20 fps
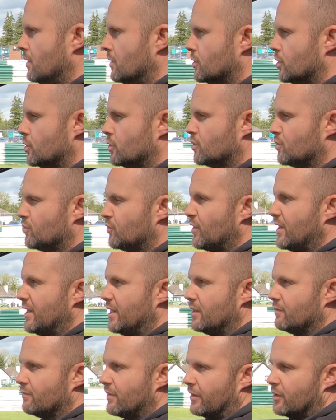It's also
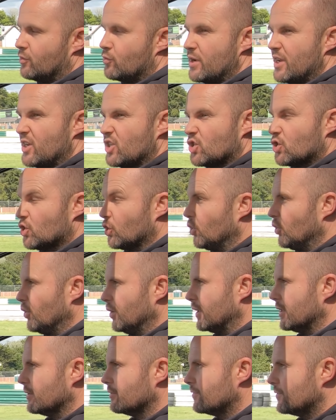very
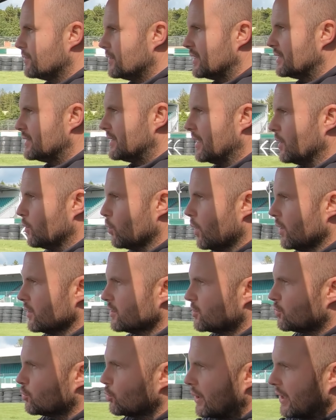reassuring. If this thing
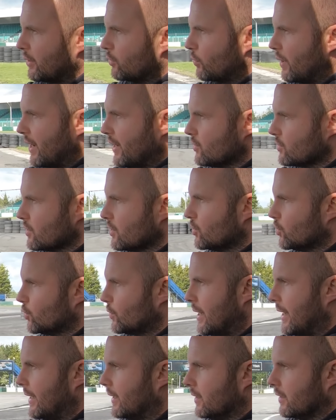was to run at a range at a
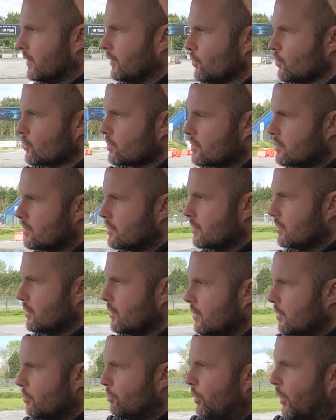track, I can just
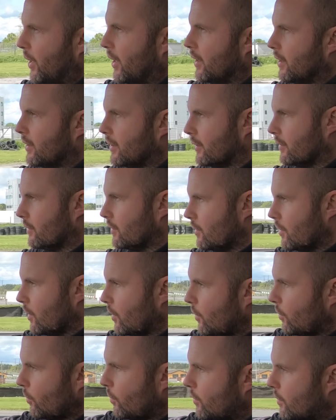park it and
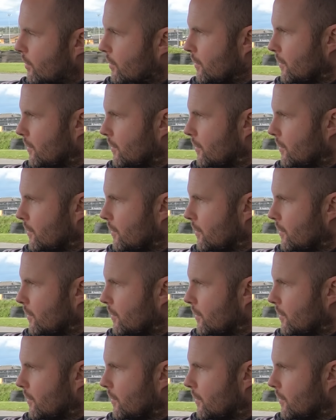go.